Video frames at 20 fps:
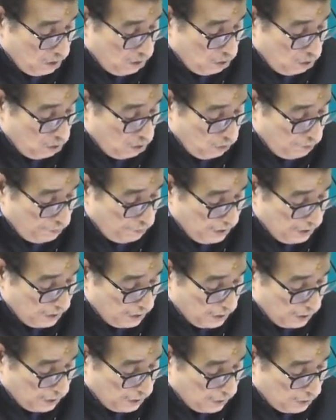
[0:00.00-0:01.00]
opening
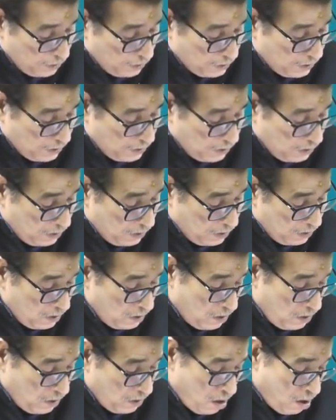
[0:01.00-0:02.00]
dates
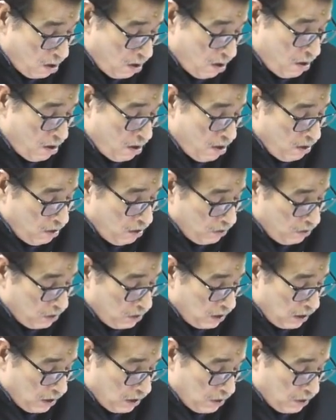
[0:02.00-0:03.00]

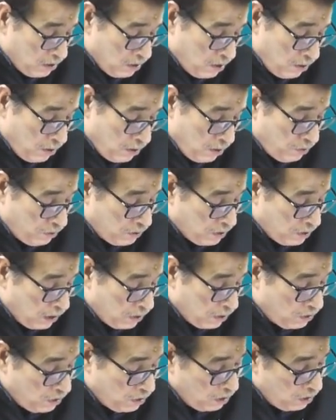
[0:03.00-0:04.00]

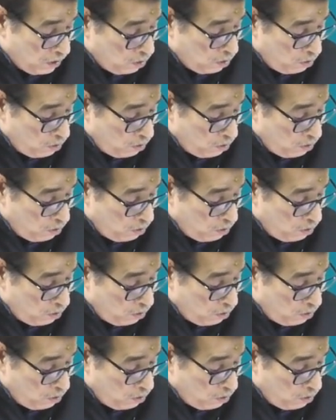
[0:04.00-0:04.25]
6060.